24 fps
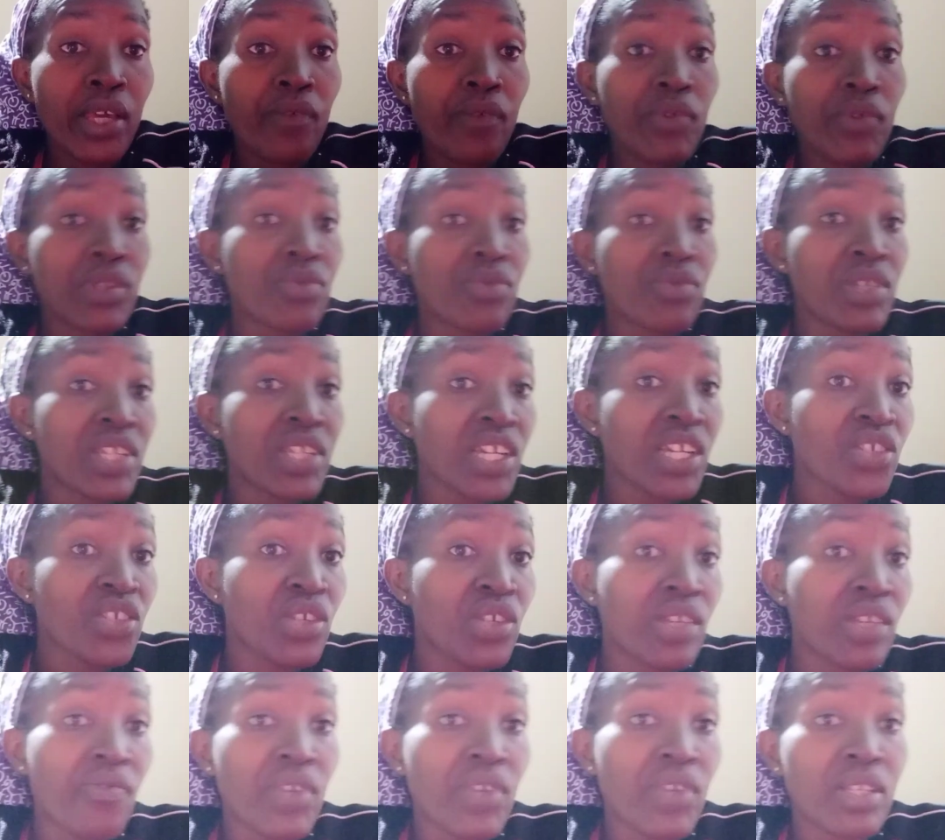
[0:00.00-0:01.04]
With
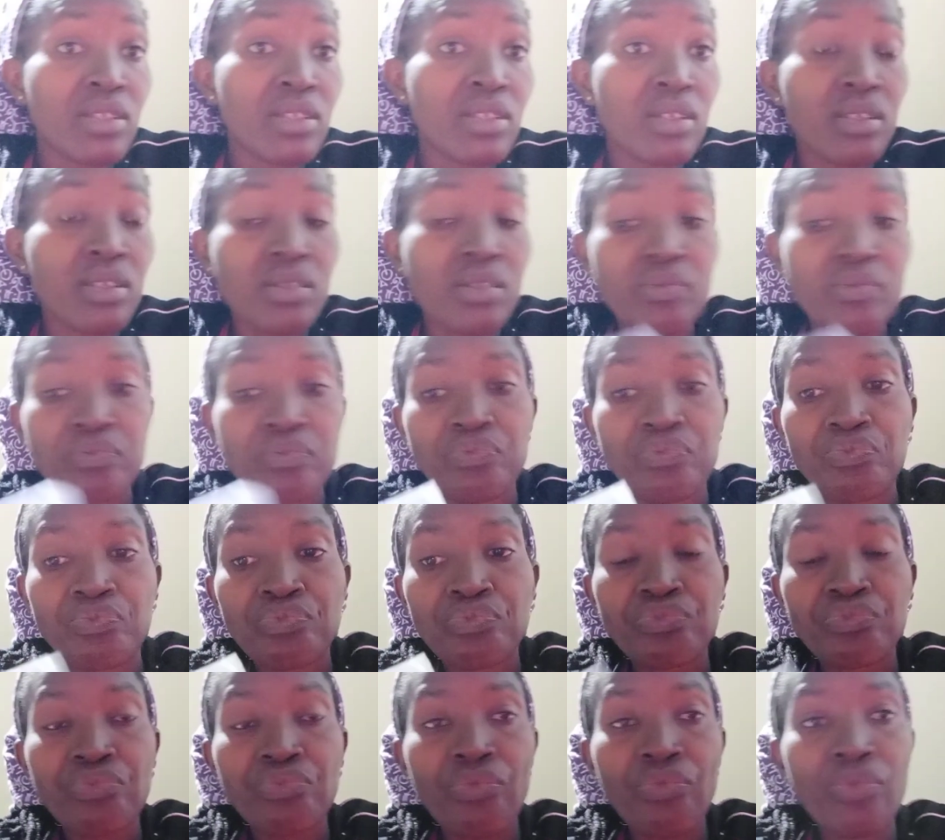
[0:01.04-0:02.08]
rejection, he faced it.
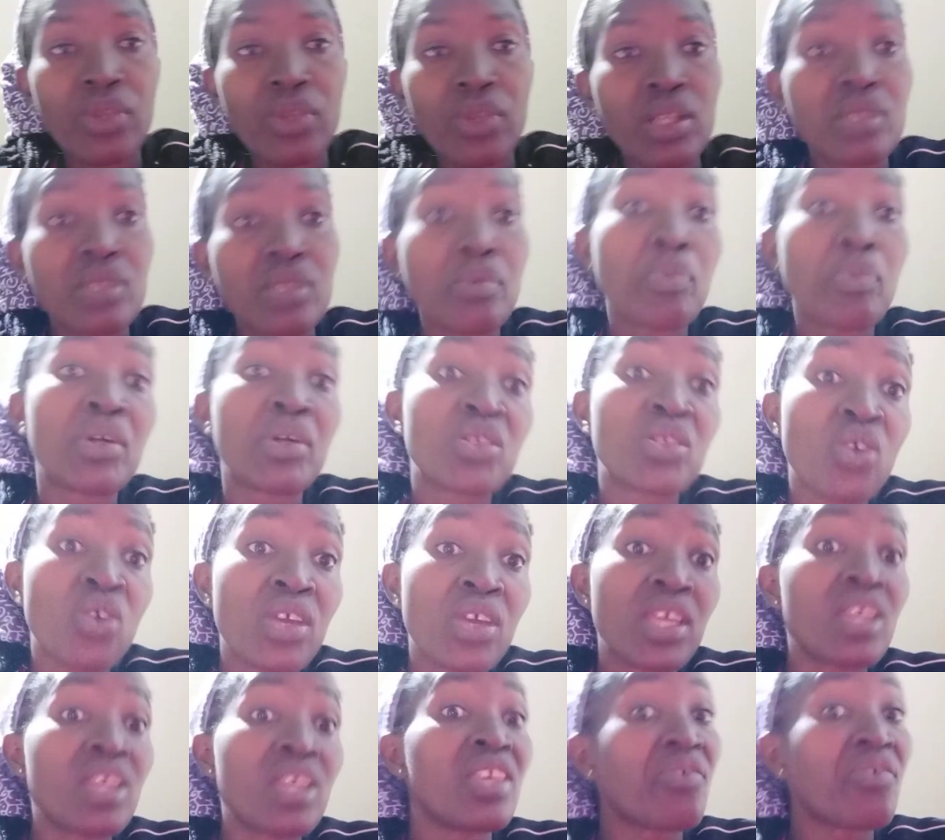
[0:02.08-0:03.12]
With people
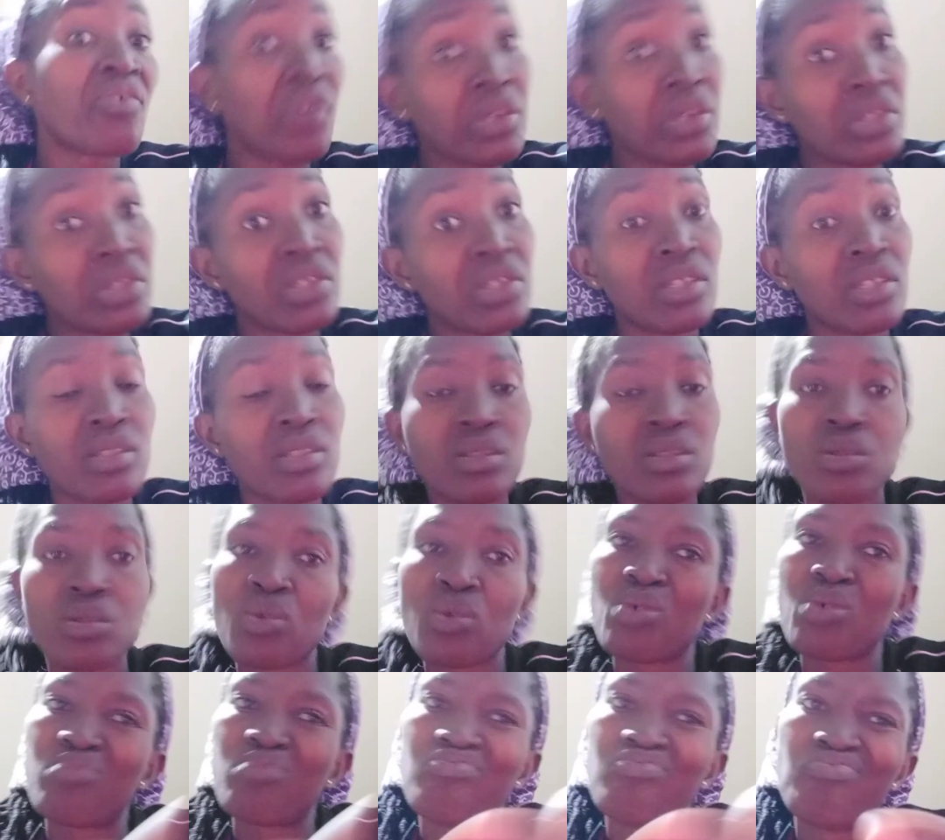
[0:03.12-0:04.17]
talking, he faced it.
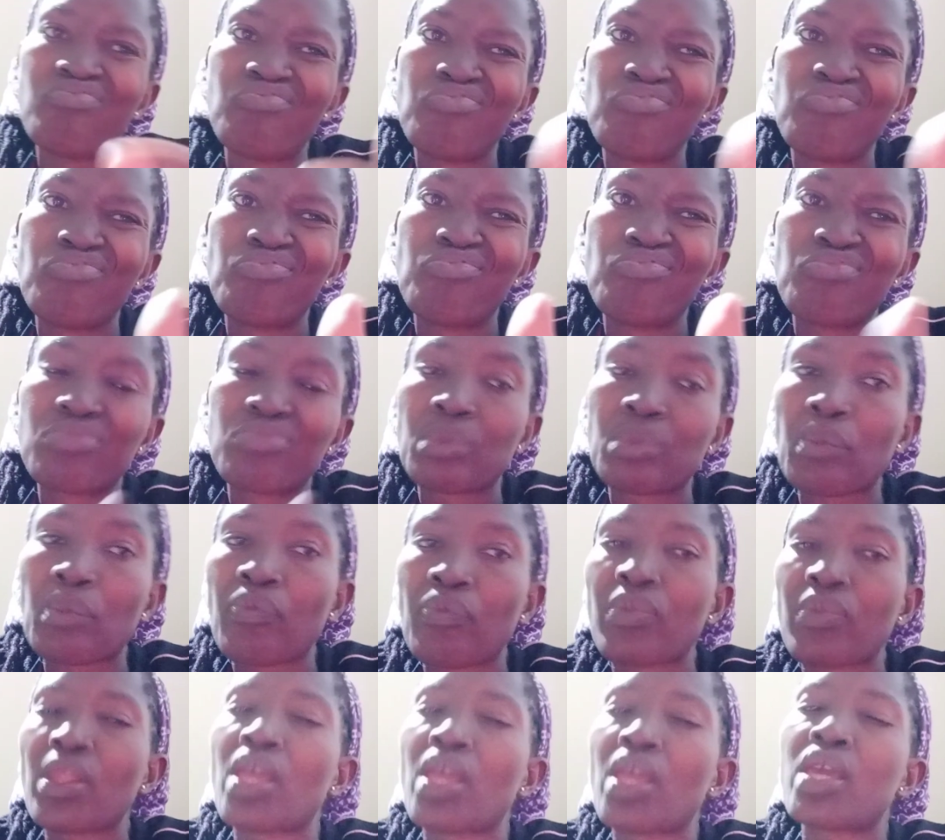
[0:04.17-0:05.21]
So
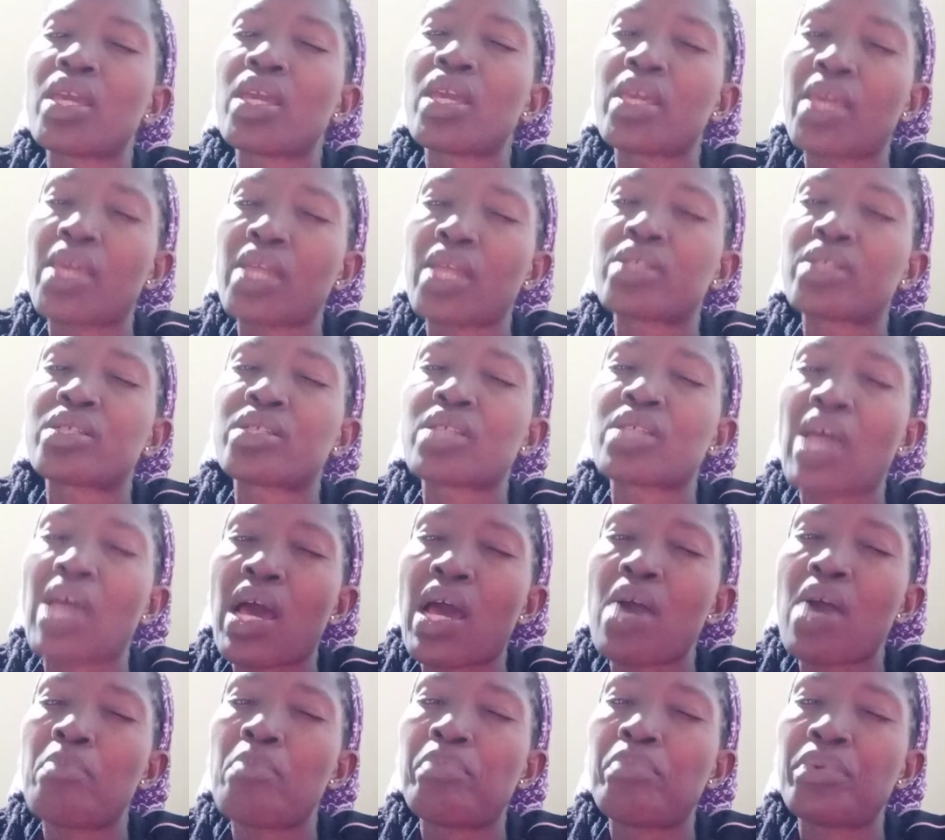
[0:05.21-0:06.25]
get
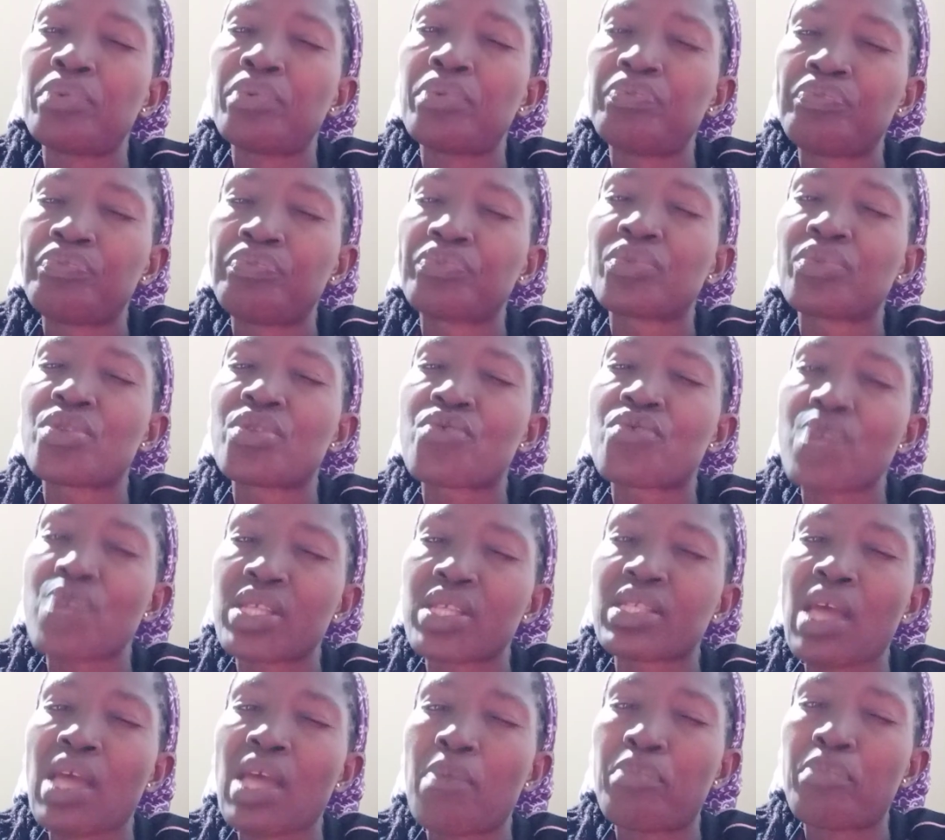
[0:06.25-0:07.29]
up,
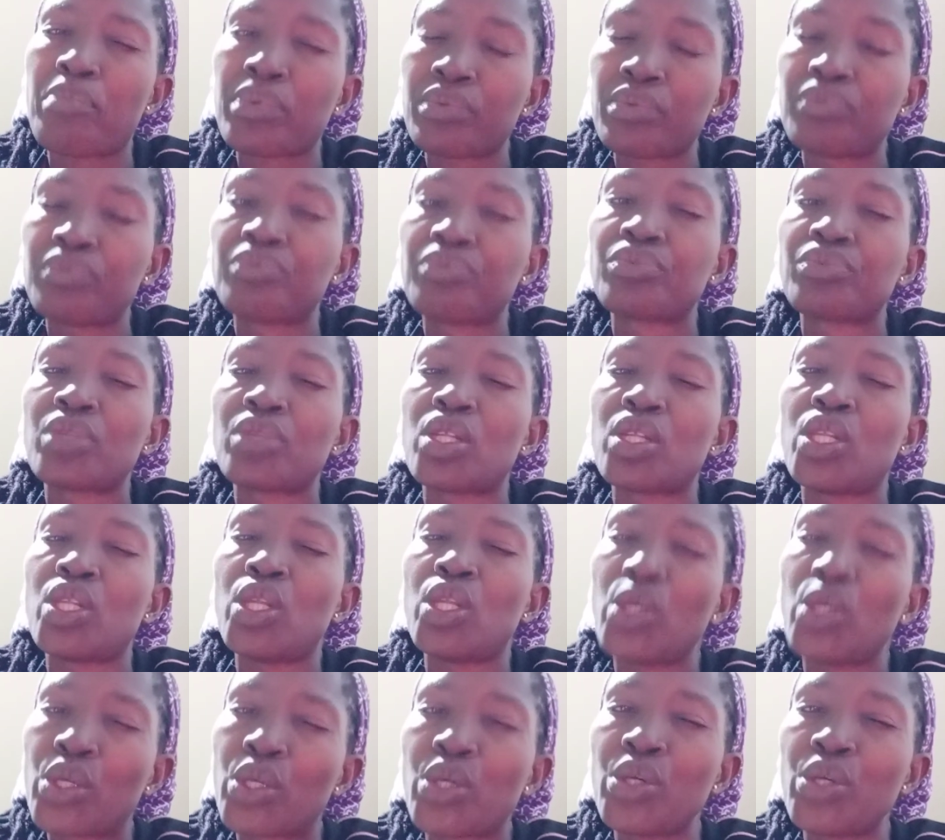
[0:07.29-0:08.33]
dress up,
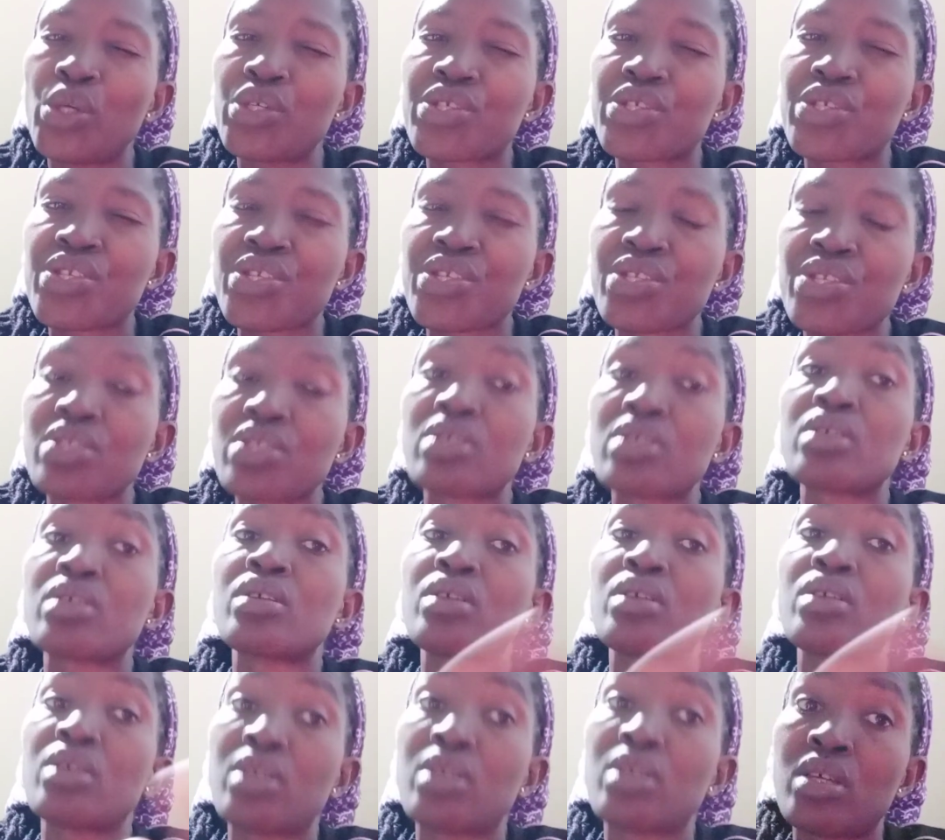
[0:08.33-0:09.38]
look good,
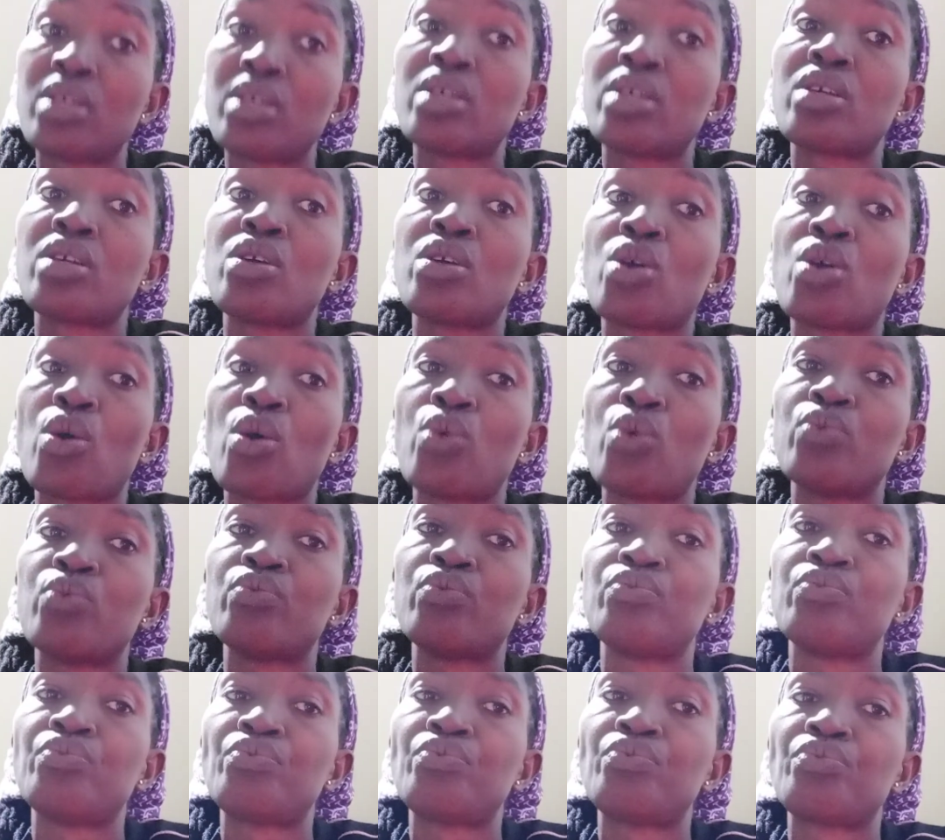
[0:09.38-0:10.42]
go.
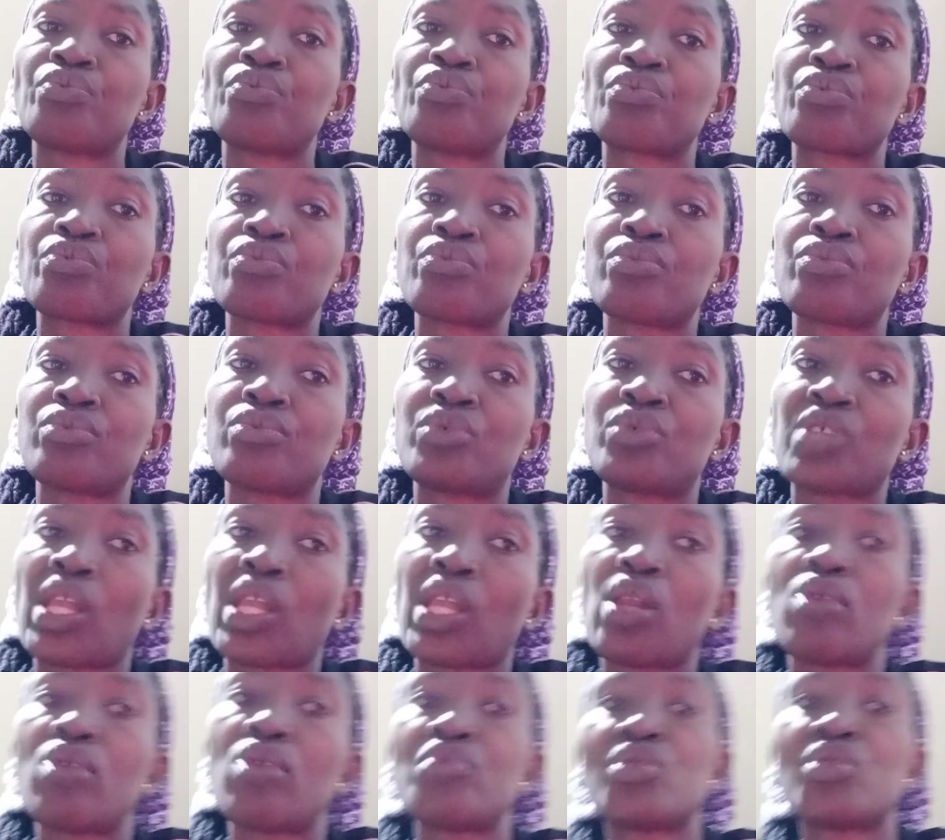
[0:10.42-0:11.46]

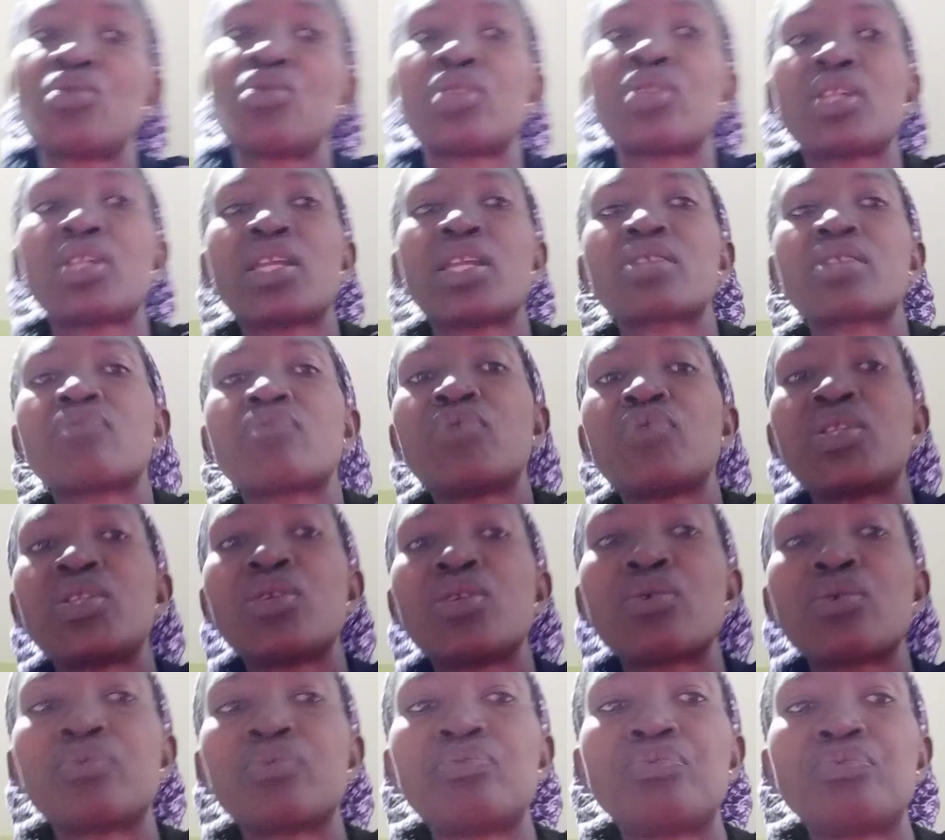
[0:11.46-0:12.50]
Shalom, see you in the next
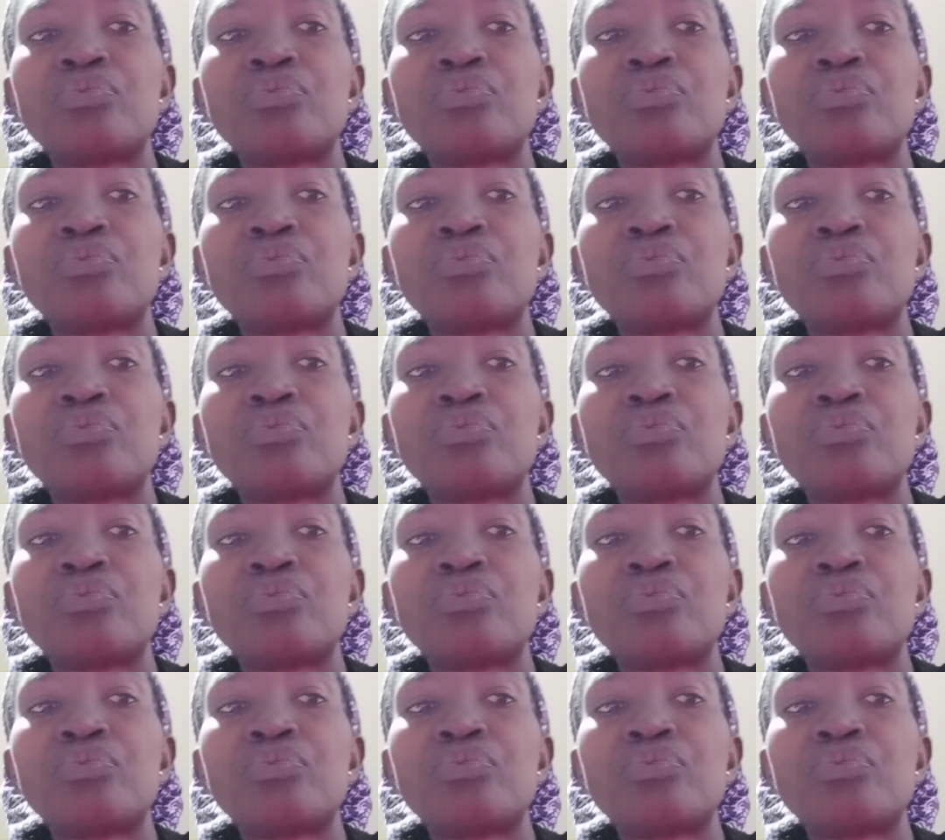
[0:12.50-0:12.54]
video.